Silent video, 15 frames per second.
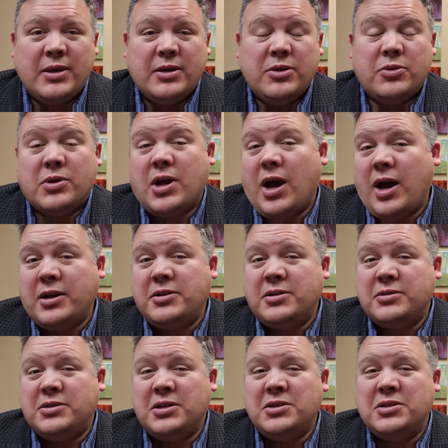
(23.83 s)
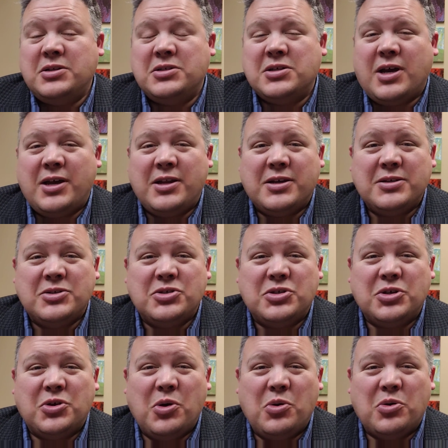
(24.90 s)
You know, God didn't design us
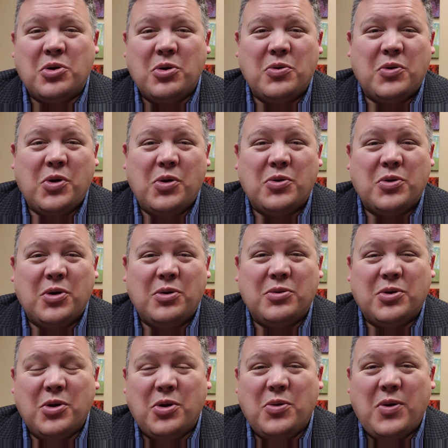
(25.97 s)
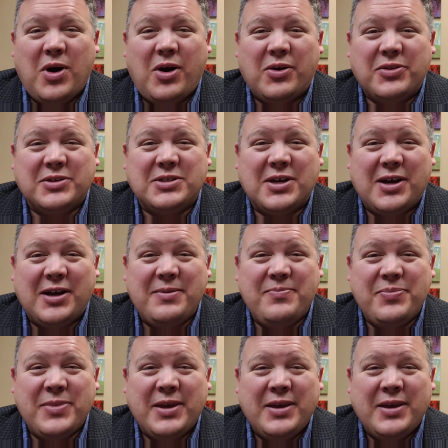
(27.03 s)
to go, go, go, go, go all the time.